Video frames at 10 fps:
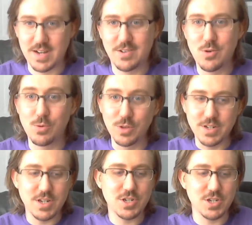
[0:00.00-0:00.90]
cool
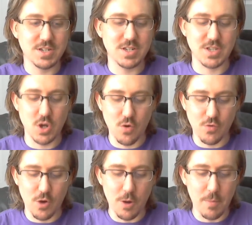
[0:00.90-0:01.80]
addition to the
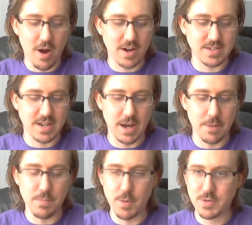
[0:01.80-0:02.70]
overall box, and kind
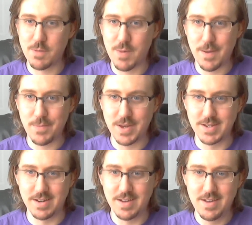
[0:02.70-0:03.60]
of bumped up my
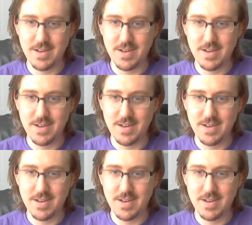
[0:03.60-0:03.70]
opinion